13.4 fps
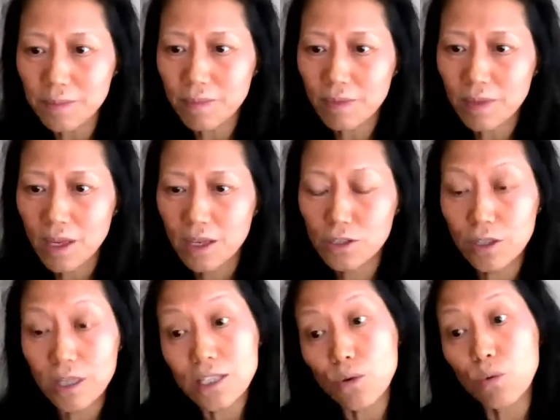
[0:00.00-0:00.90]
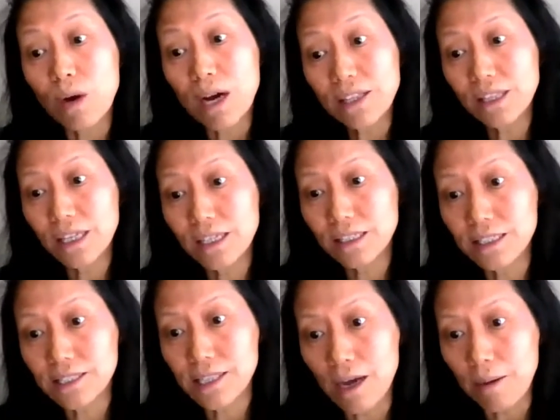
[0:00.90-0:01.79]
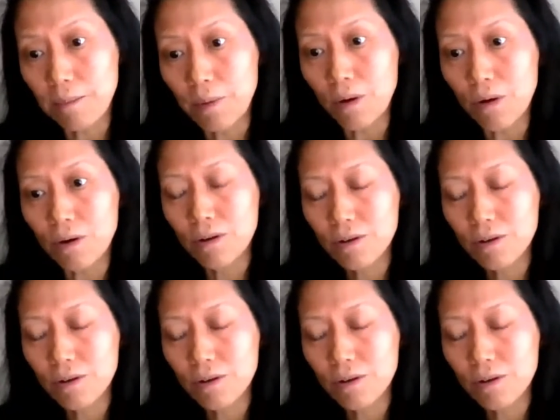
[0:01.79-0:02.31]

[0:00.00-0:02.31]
So that's one example.